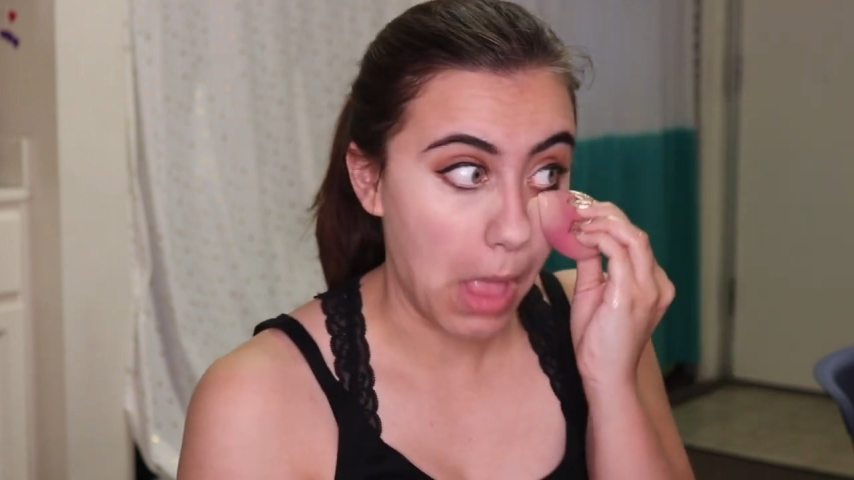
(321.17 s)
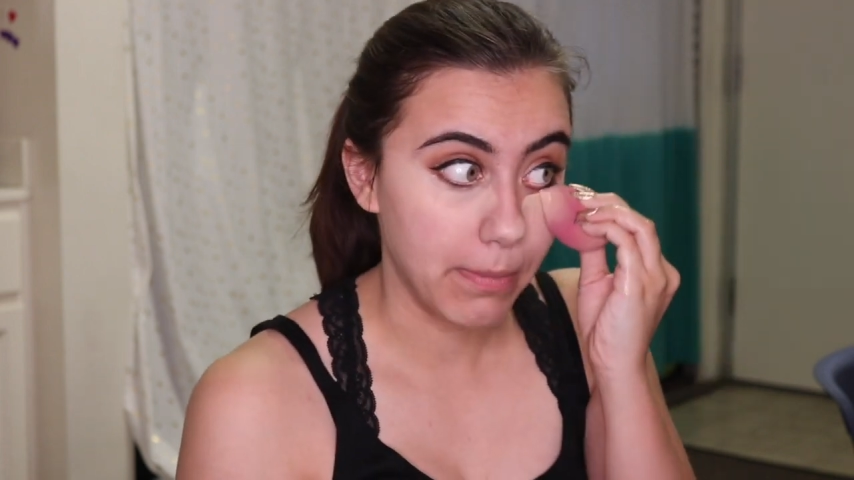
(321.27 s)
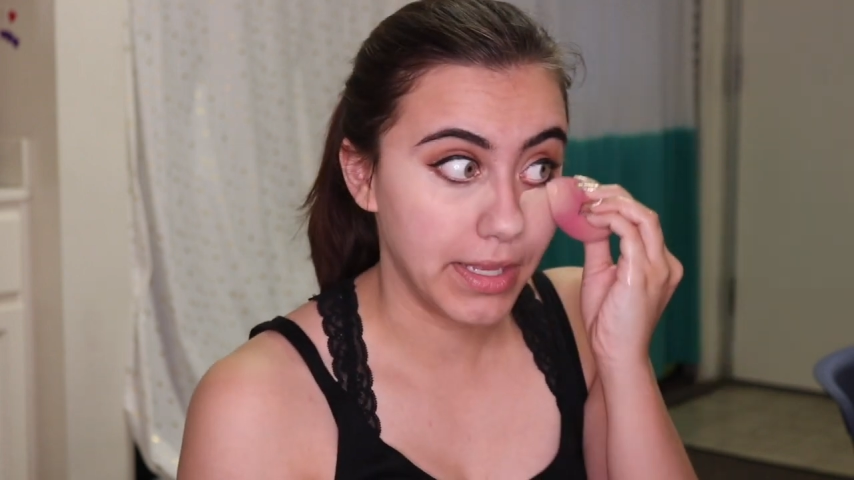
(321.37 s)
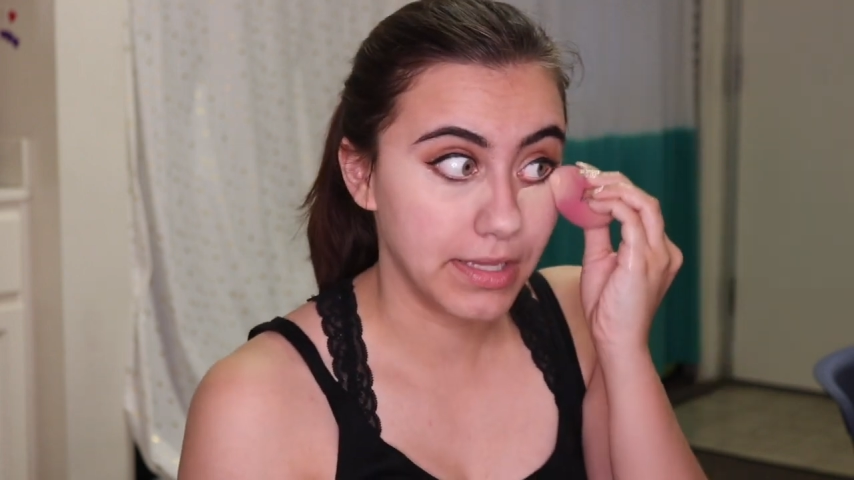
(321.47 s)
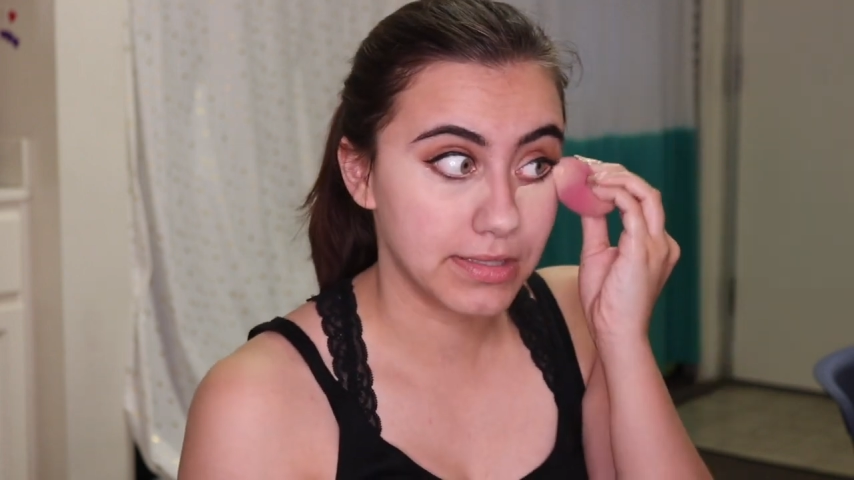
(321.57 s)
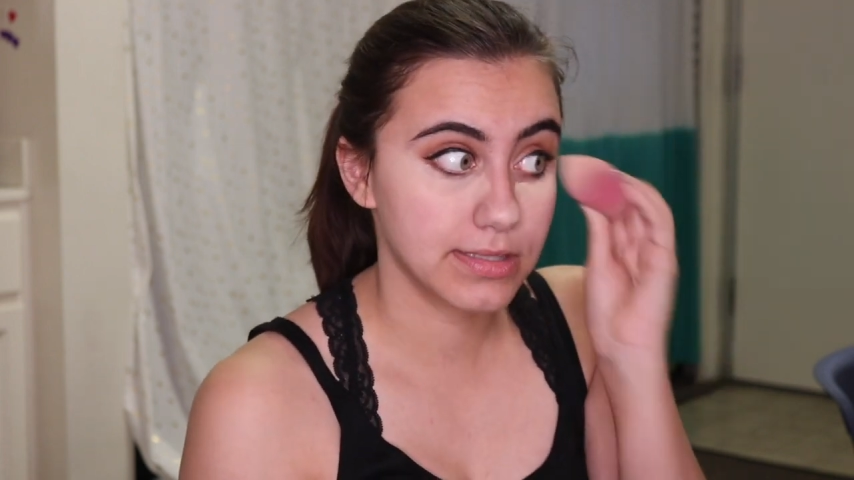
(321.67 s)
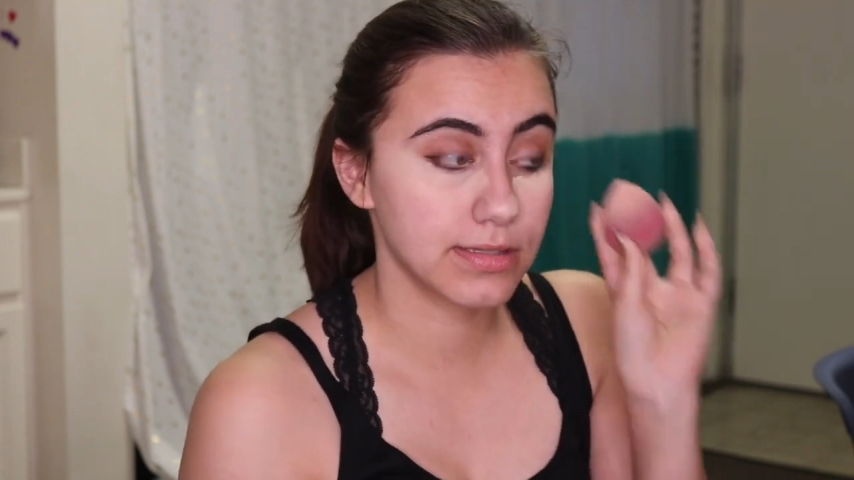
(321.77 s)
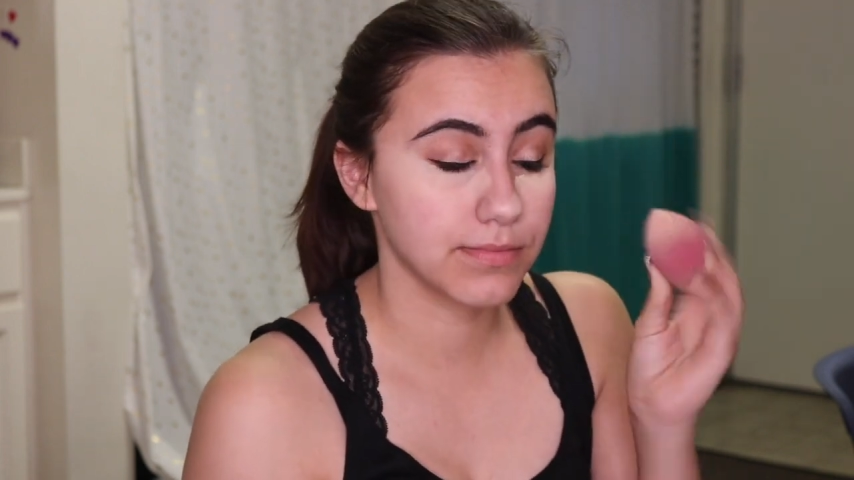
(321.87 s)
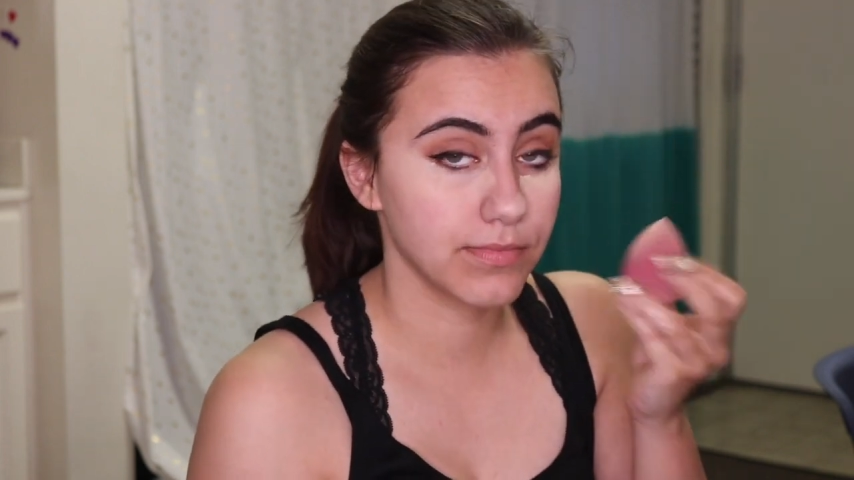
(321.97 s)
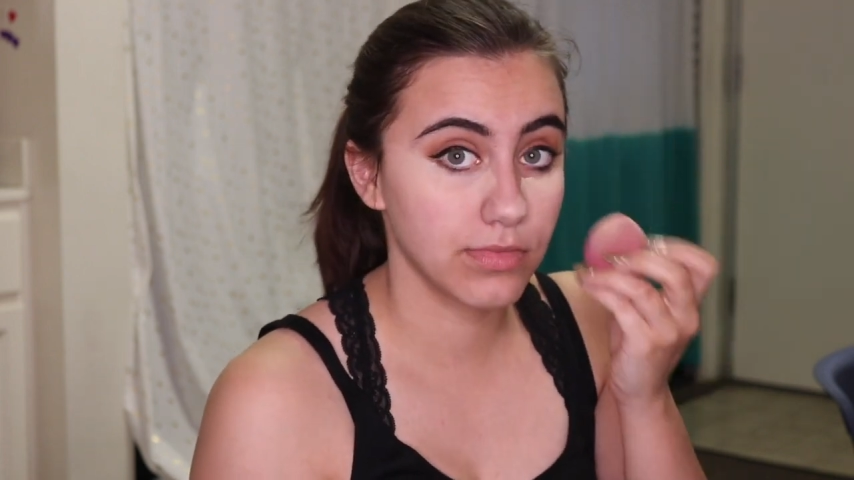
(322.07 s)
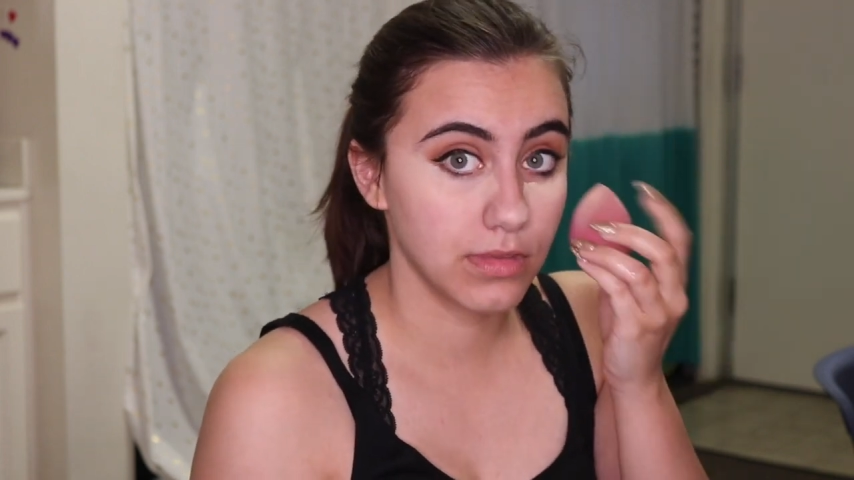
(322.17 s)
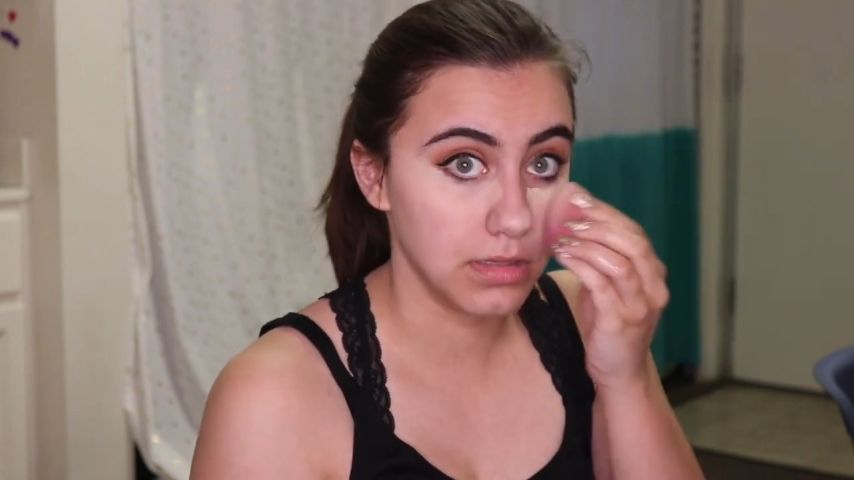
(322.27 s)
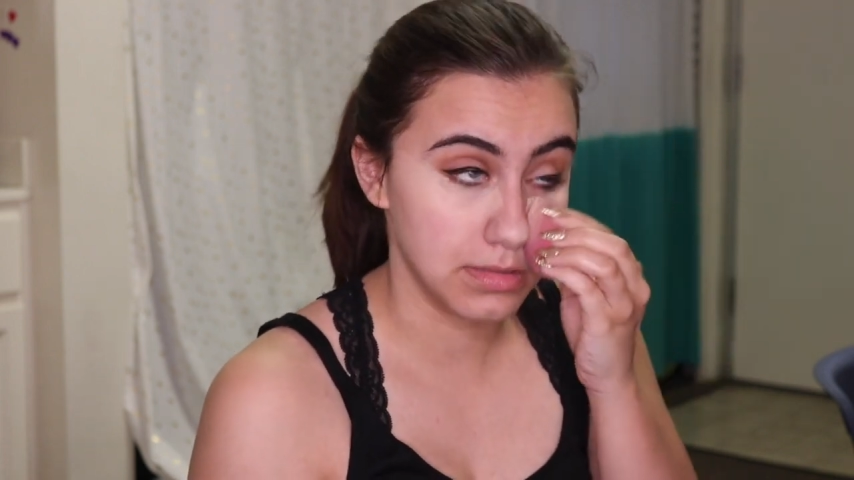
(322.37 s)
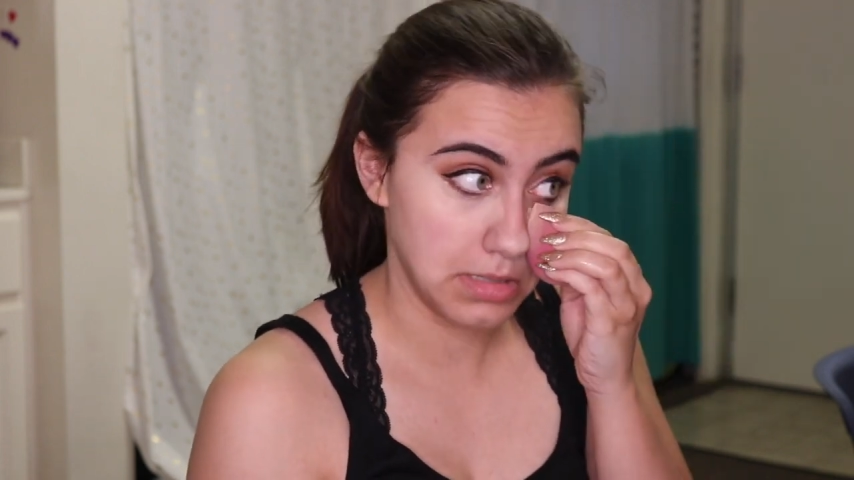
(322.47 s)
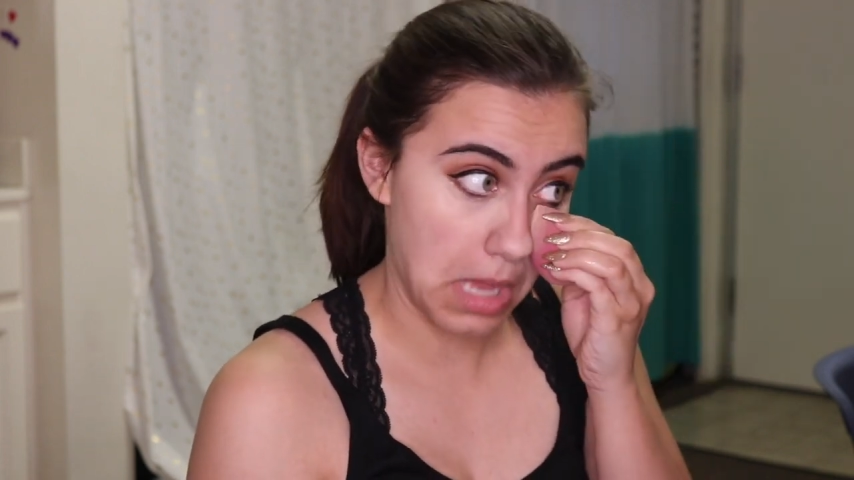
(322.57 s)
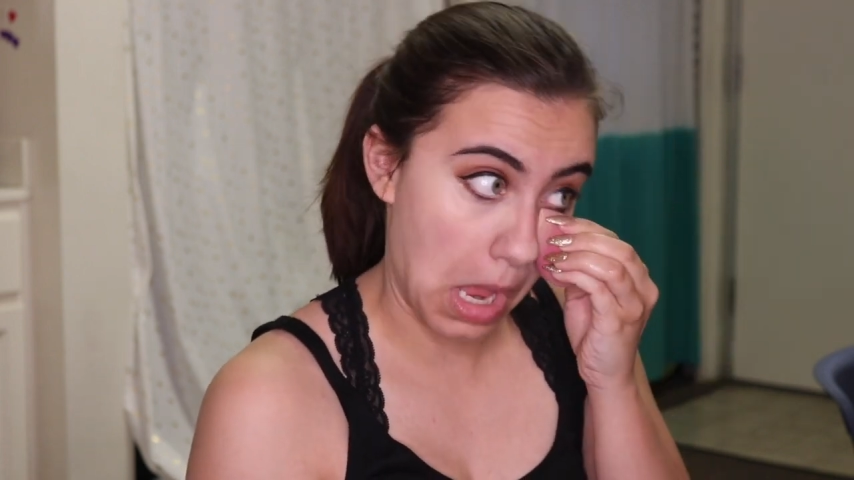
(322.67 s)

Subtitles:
mates is